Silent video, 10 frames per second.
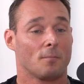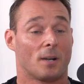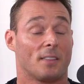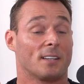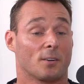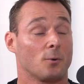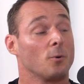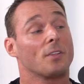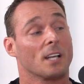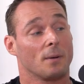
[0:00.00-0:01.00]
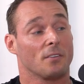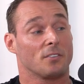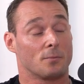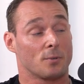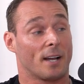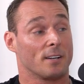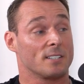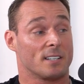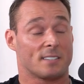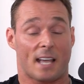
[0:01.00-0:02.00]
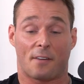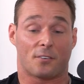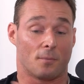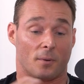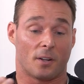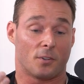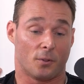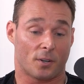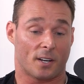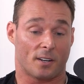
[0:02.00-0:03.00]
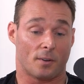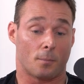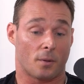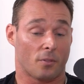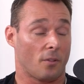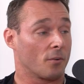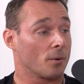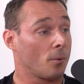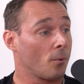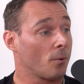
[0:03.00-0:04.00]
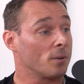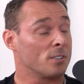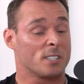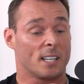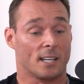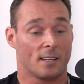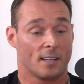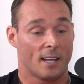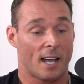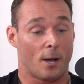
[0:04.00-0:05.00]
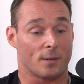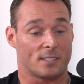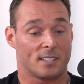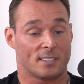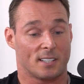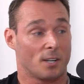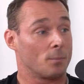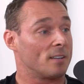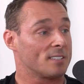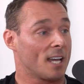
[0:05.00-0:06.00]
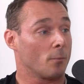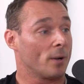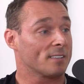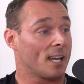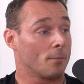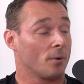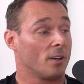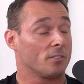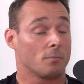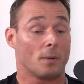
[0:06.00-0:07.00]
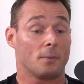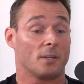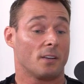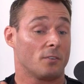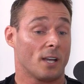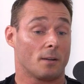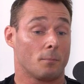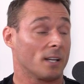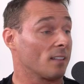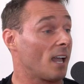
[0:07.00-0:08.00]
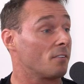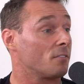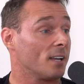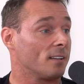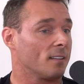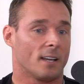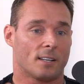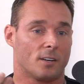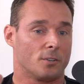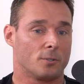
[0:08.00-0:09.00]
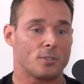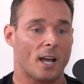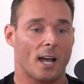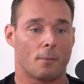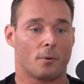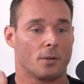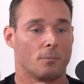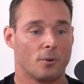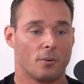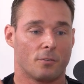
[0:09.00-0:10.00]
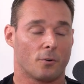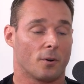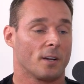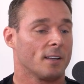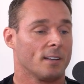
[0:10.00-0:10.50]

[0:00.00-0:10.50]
But I think the cool thing about sleep trackers is after a month, you look at a month-long report, you see how consistent your bedtime, wake time was. Maybe if you had a big life event like a new job or you moved or